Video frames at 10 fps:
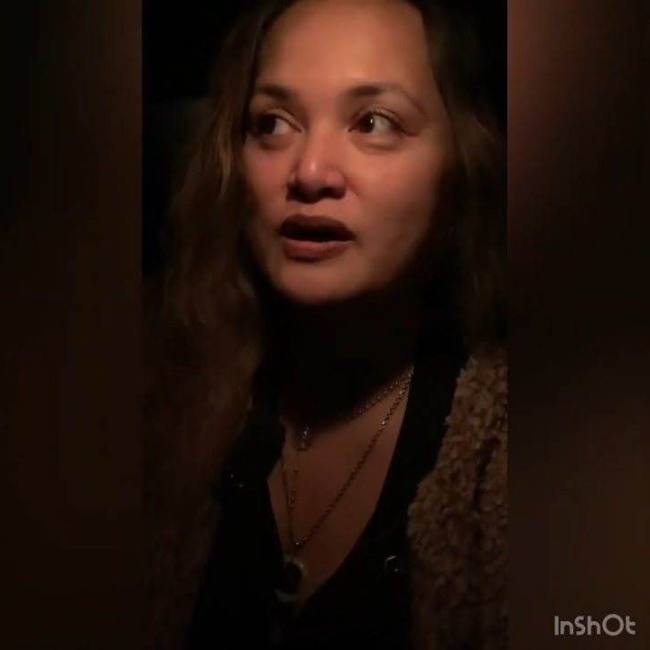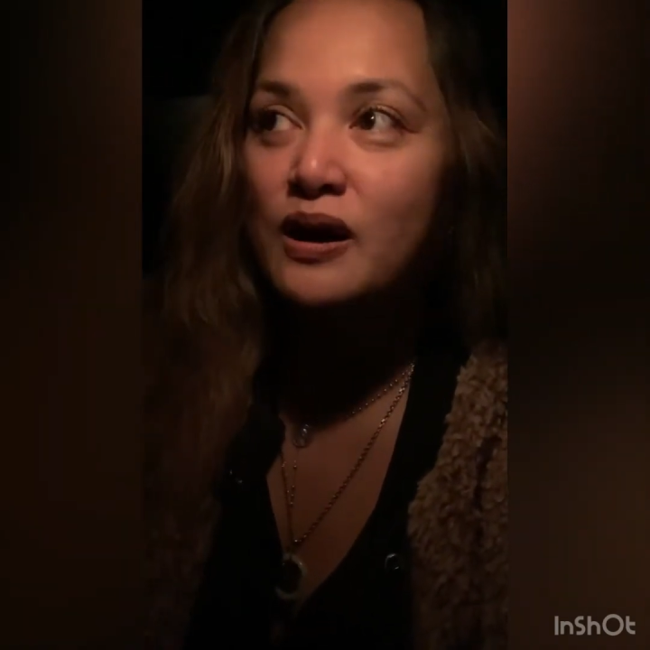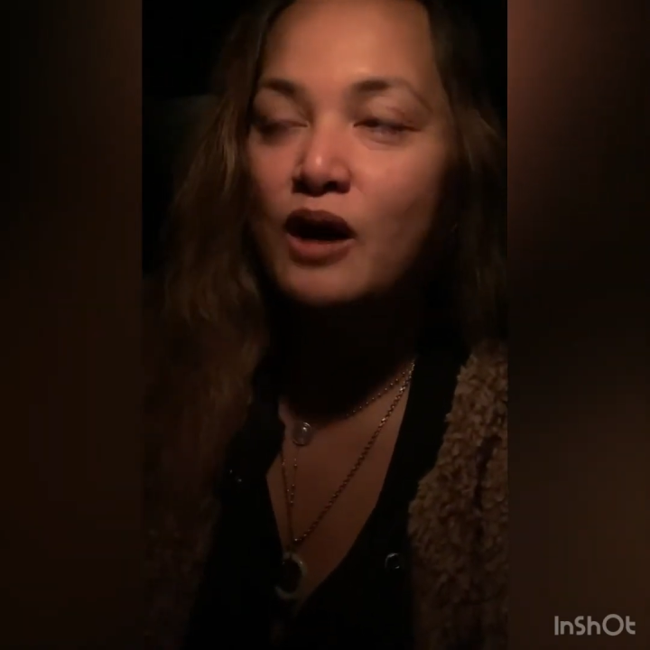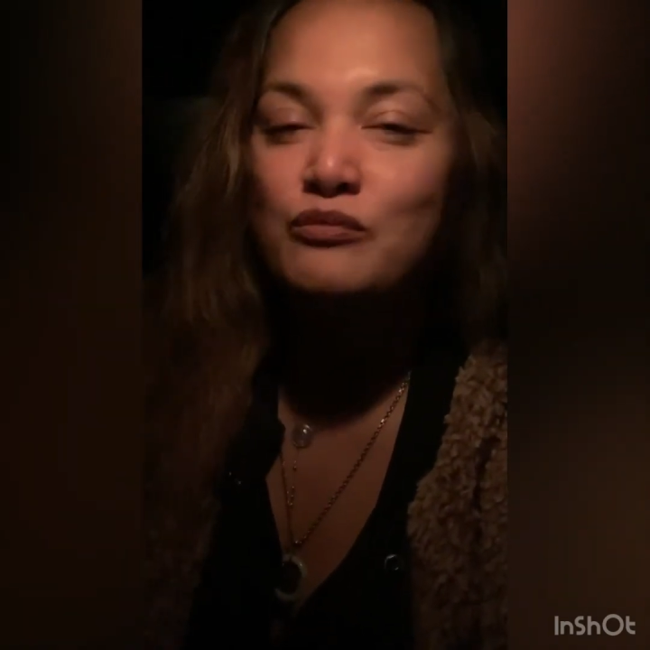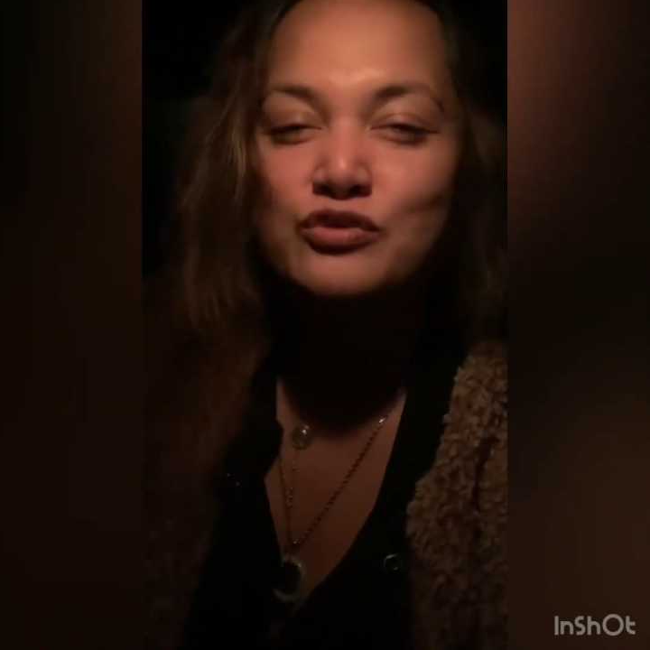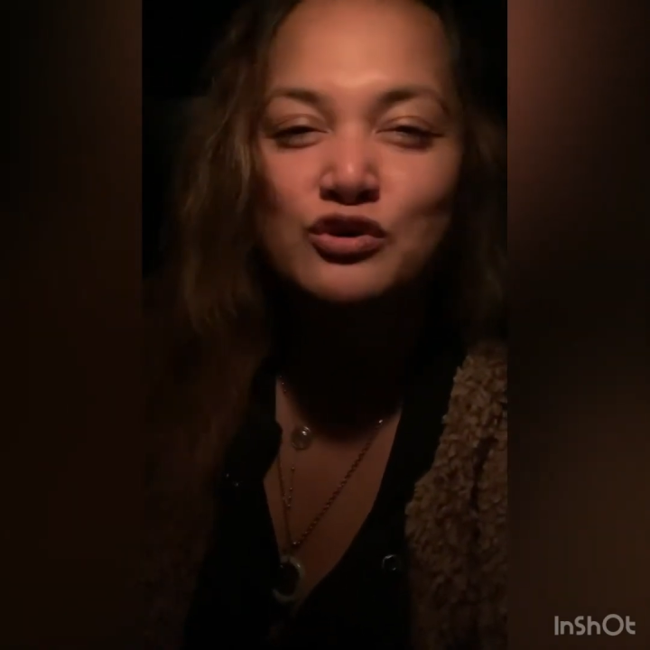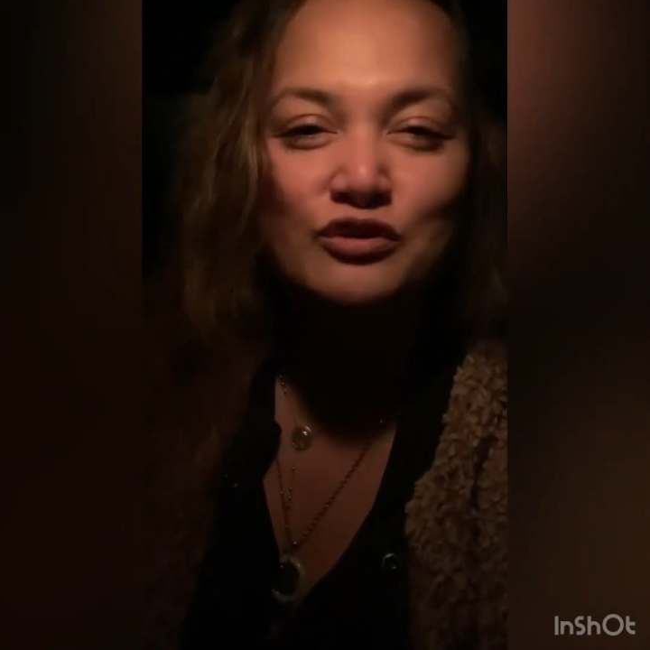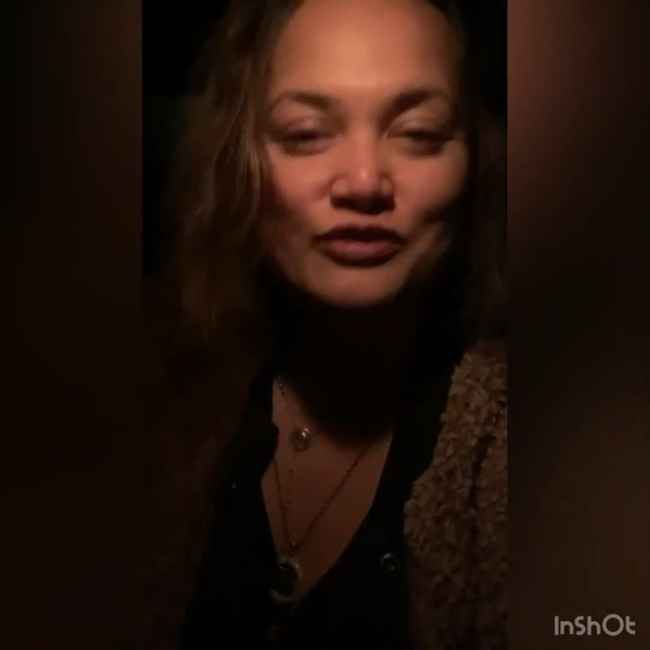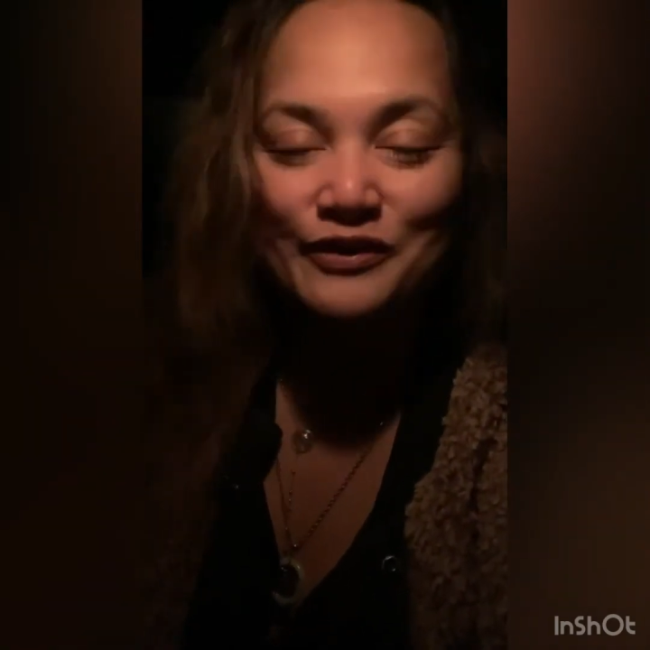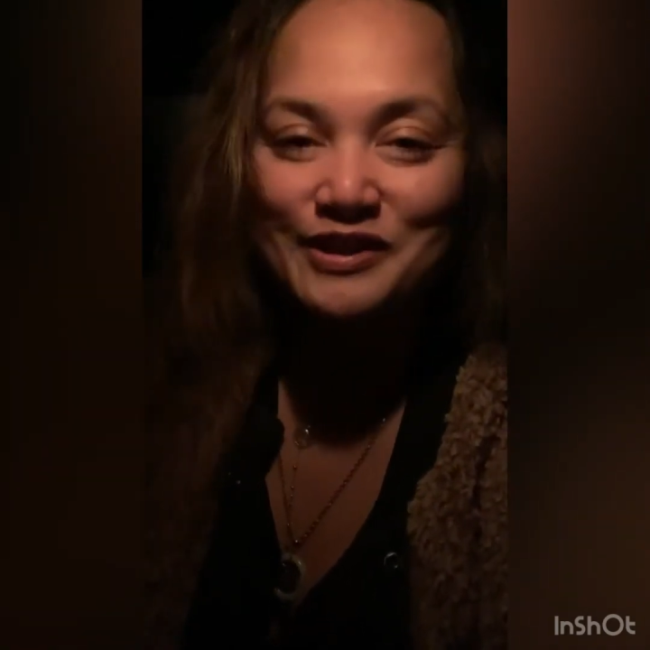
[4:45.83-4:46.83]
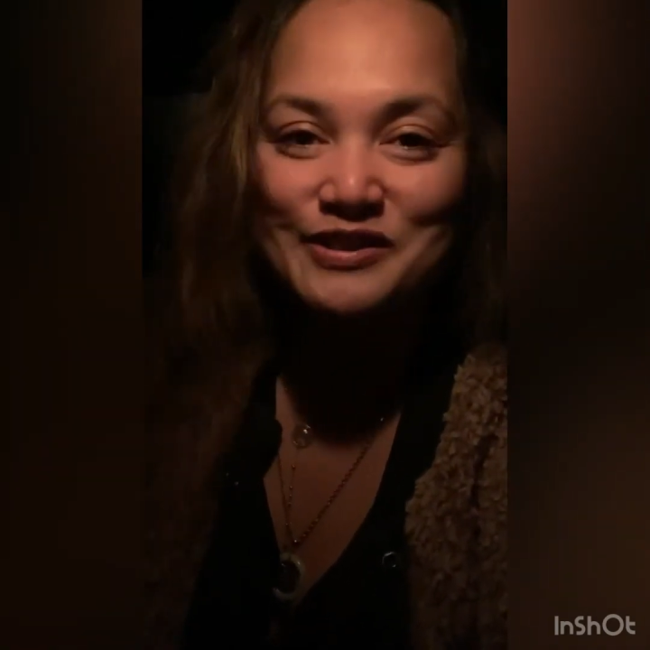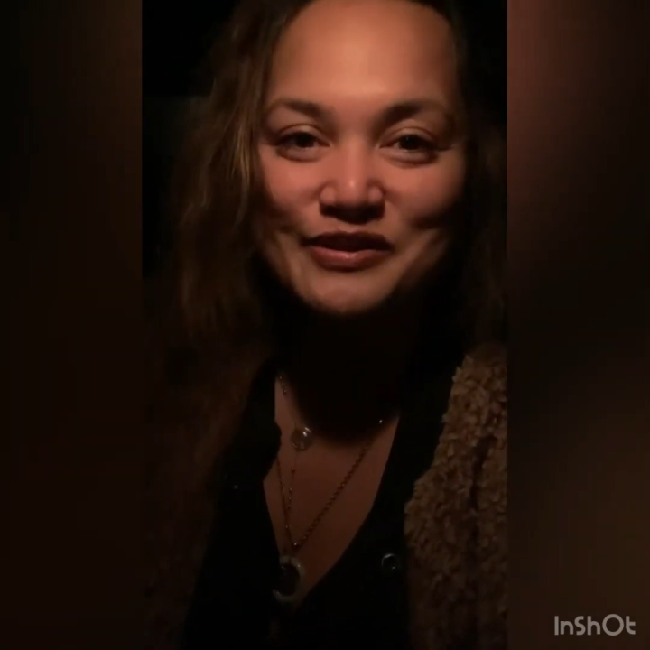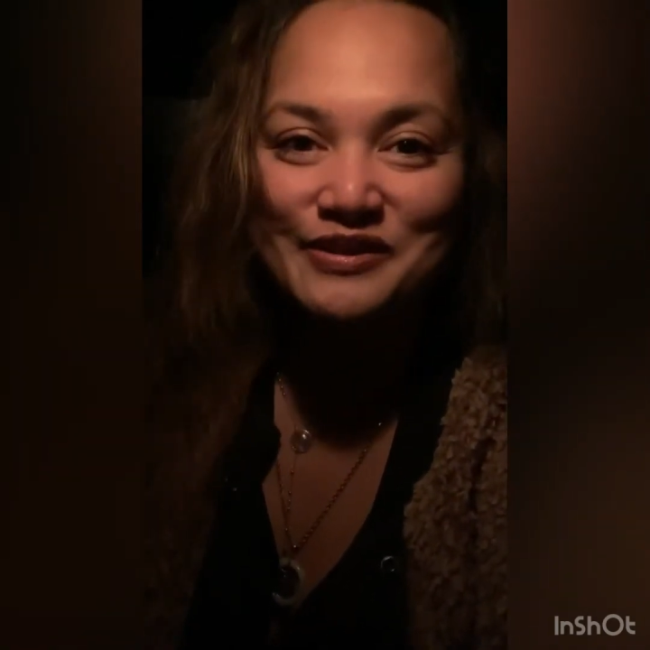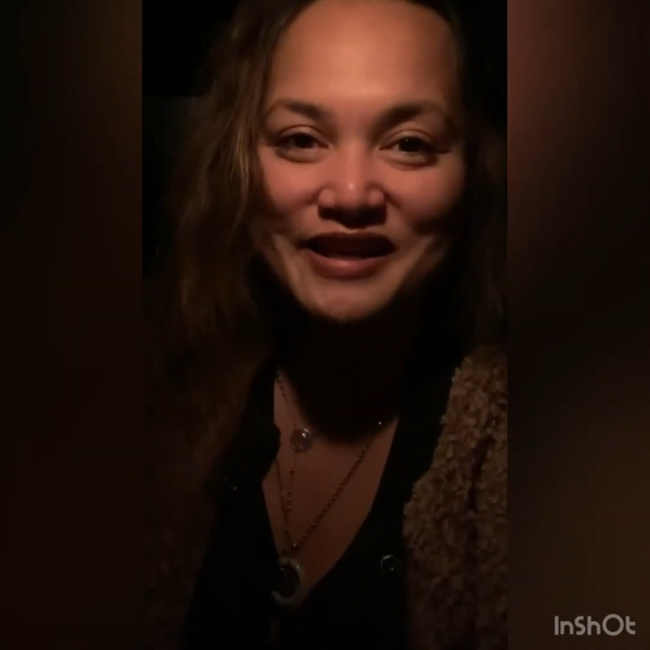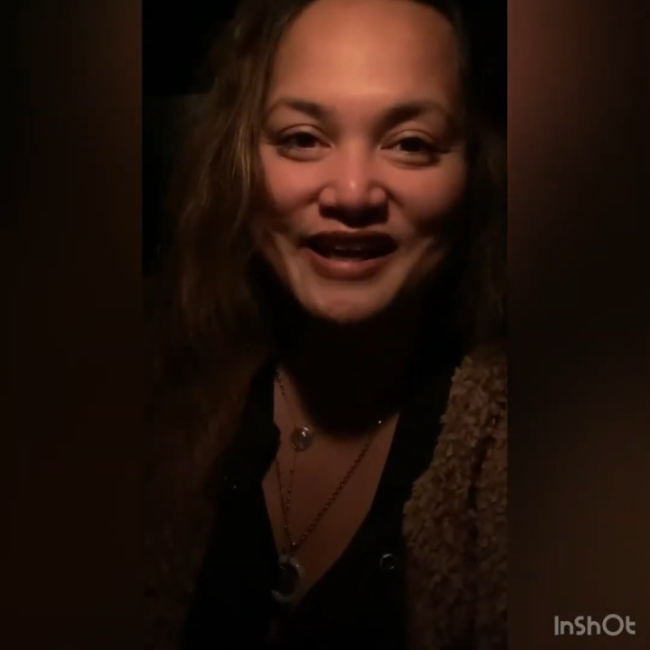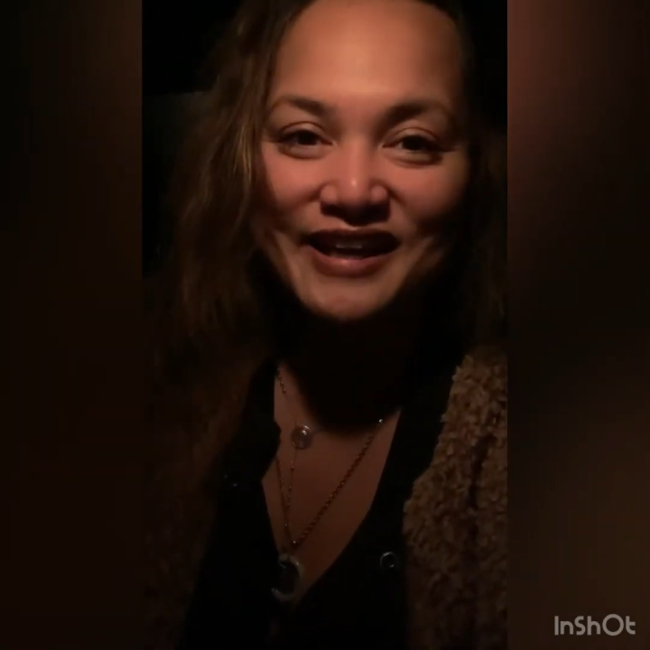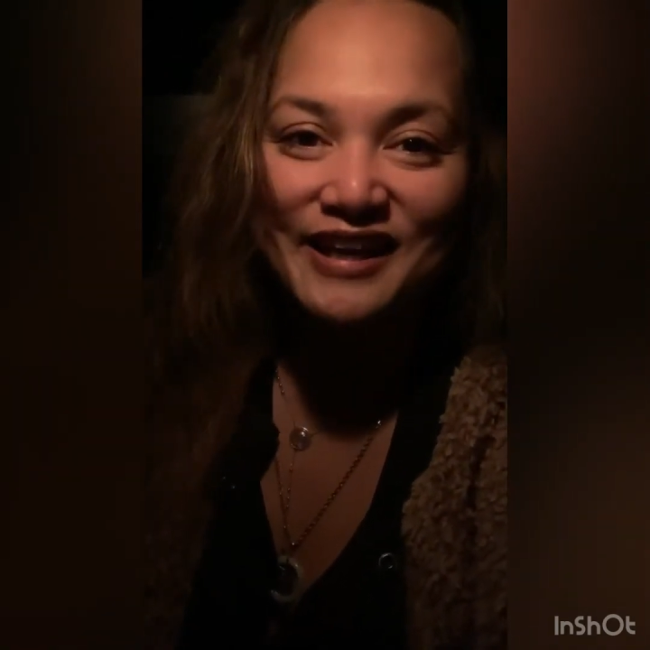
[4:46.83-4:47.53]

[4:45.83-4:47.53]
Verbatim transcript: a beautiful Easter day